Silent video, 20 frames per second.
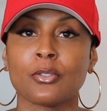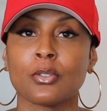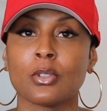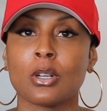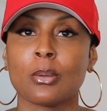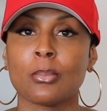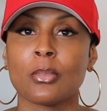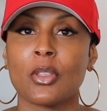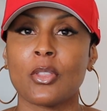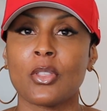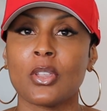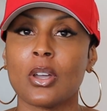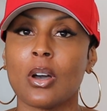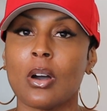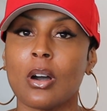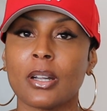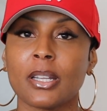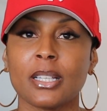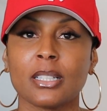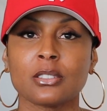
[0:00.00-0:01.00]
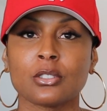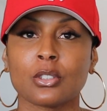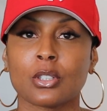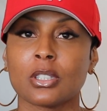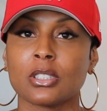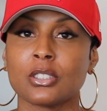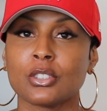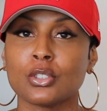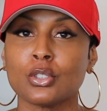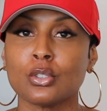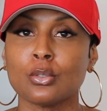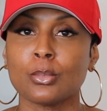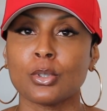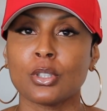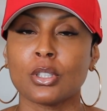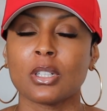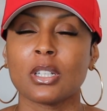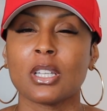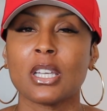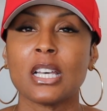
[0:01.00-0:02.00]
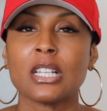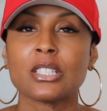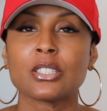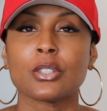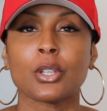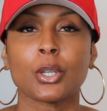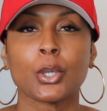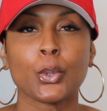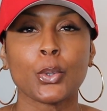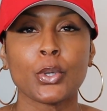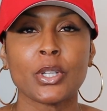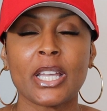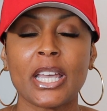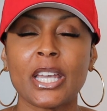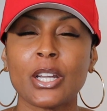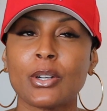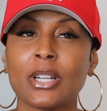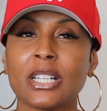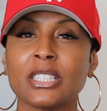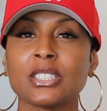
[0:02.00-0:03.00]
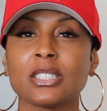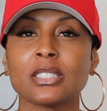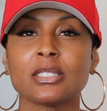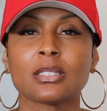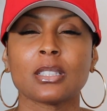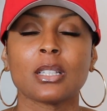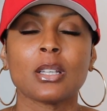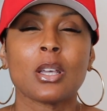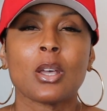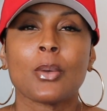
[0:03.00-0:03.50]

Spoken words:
from the audience or consumer to the creator, and just